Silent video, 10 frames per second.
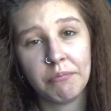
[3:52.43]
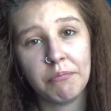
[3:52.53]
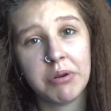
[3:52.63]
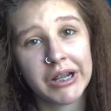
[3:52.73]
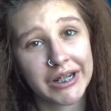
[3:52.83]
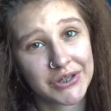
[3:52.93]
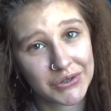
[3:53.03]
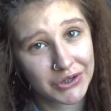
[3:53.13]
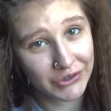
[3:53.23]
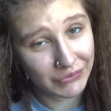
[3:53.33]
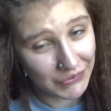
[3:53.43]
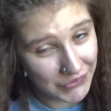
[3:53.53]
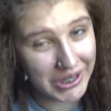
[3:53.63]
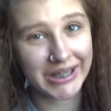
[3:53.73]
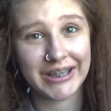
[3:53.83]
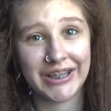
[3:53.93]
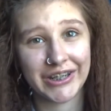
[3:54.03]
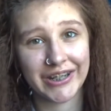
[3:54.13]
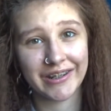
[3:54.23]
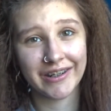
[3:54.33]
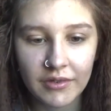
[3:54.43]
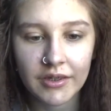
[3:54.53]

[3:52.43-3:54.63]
but it's really good.